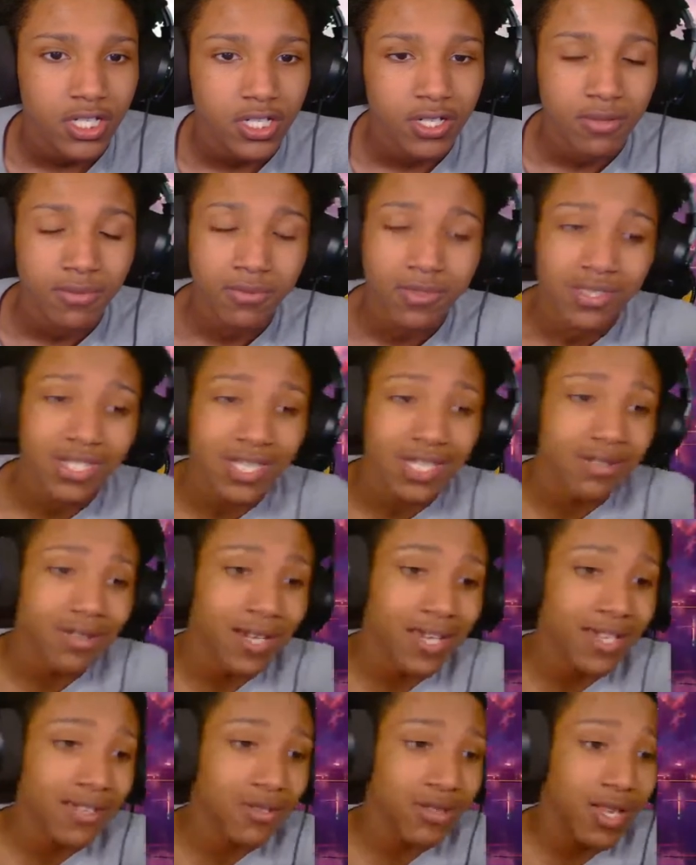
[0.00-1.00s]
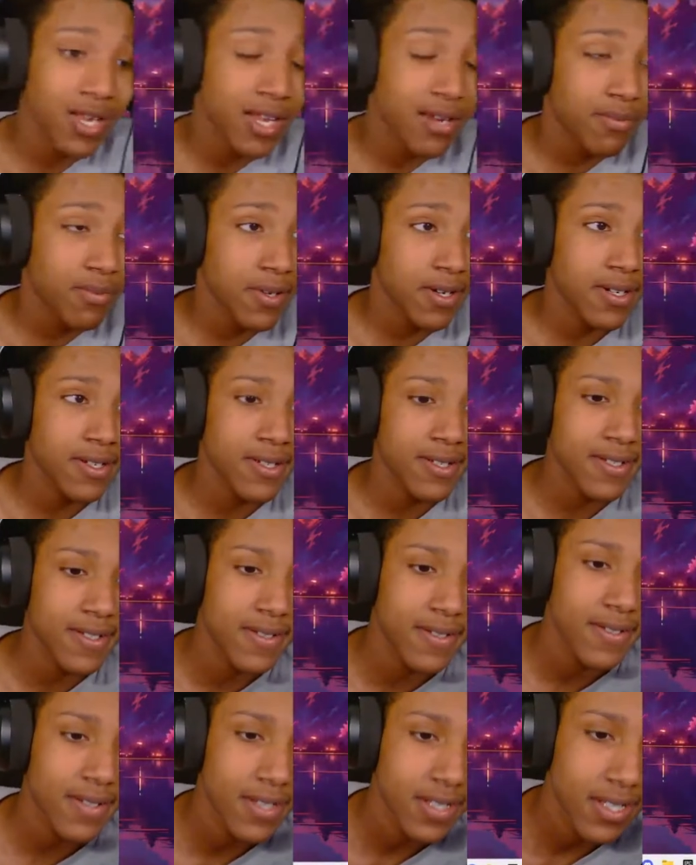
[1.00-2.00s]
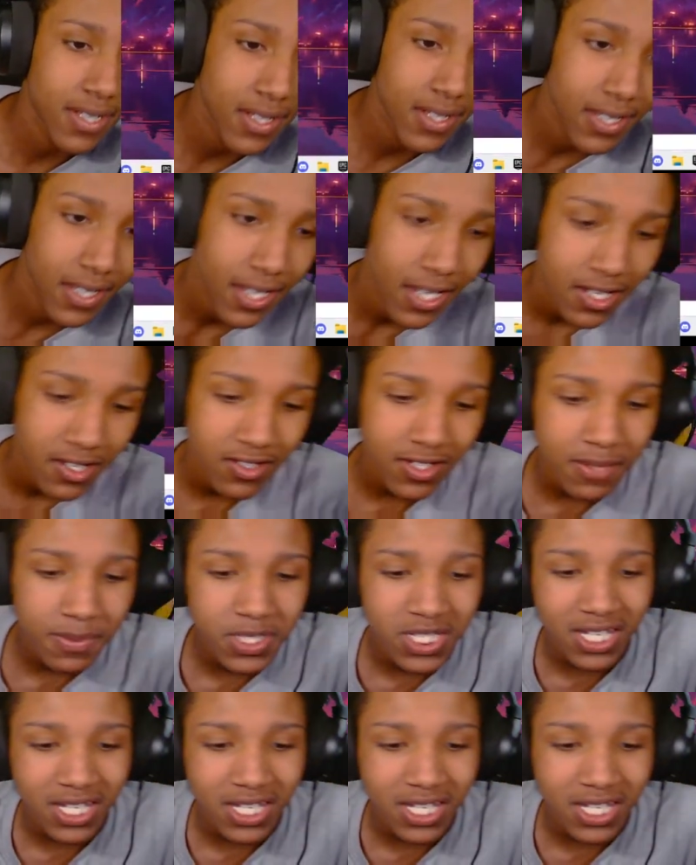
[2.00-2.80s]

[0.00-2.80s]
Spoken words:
But chat, I ain't gonna lie, bro. Okay, but chat,